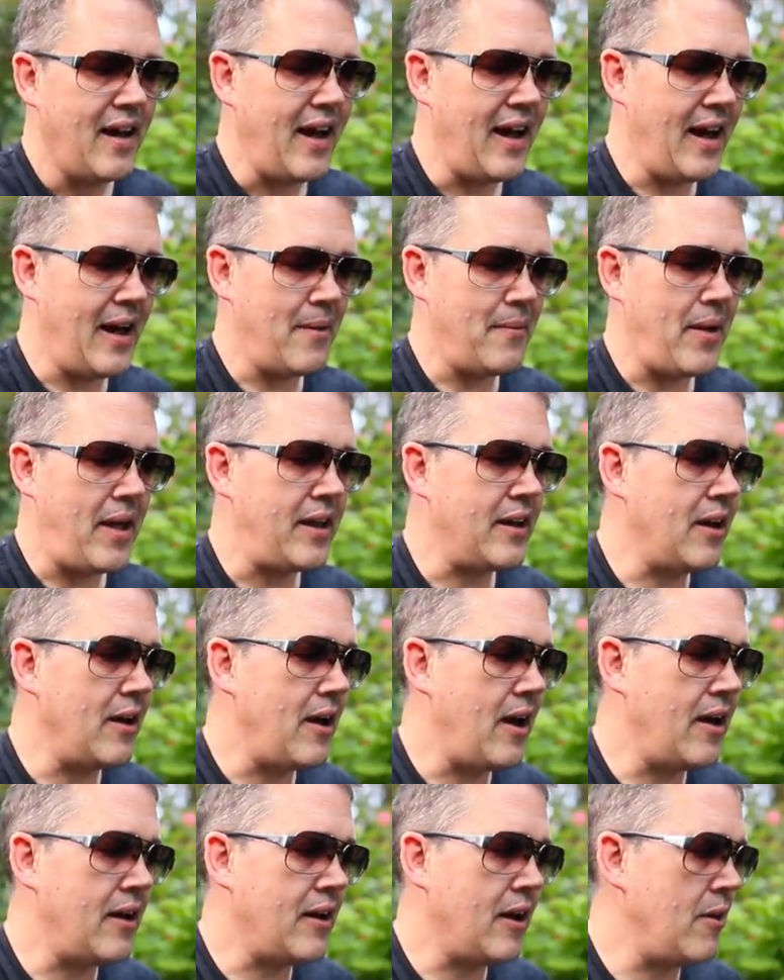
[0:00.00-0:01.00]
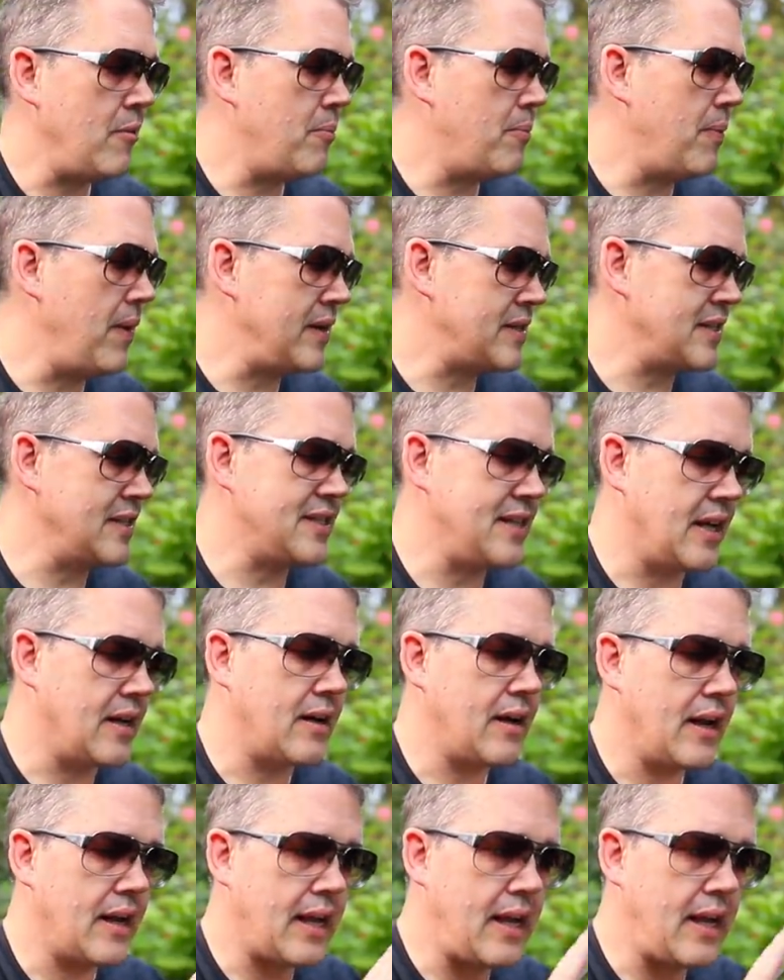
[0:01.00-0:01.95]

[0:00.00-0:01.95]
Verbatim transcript: Um, and I, and I, as I said, I'm going